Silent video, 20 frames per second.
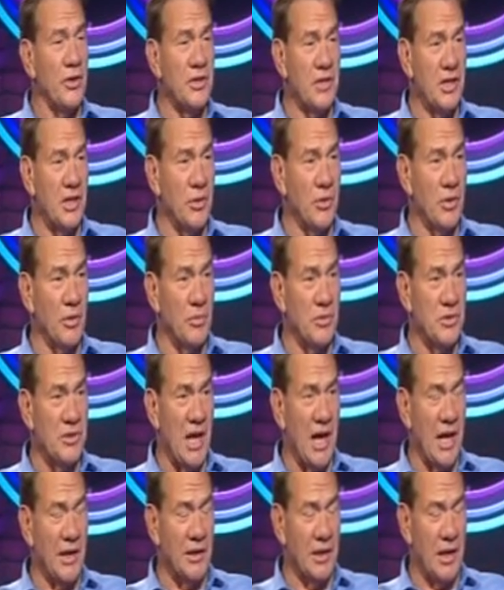the deal that was
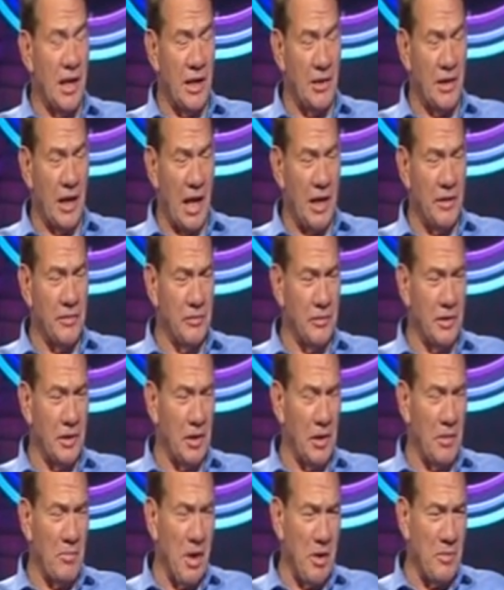done. And
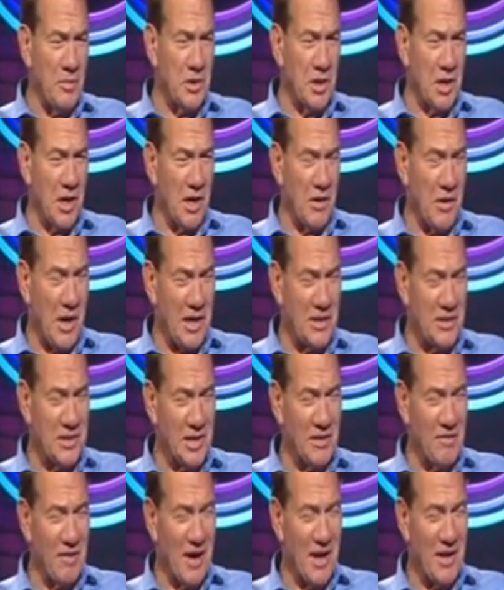a moment ago, AC
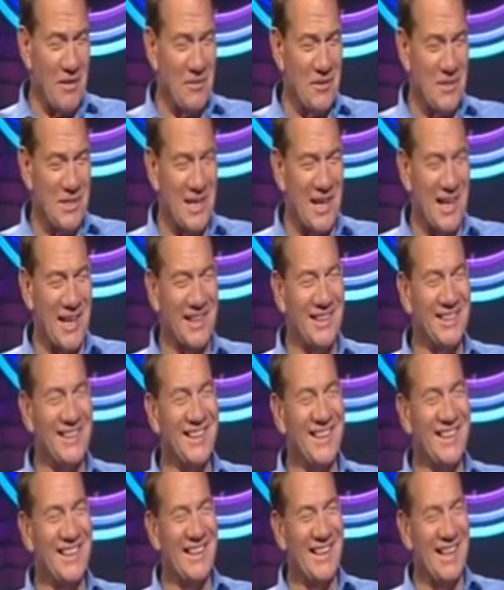Grayling was saying
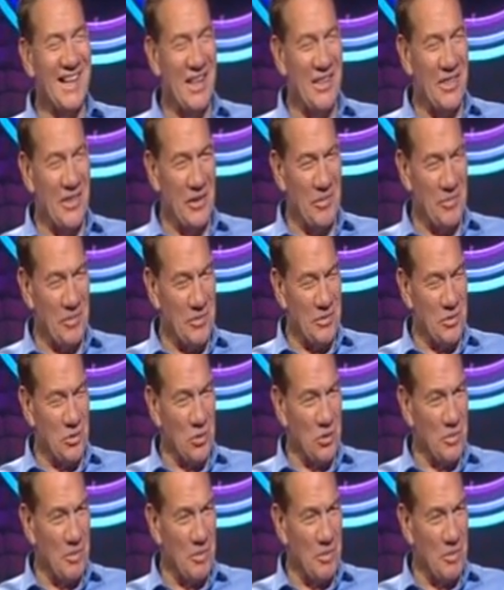that talking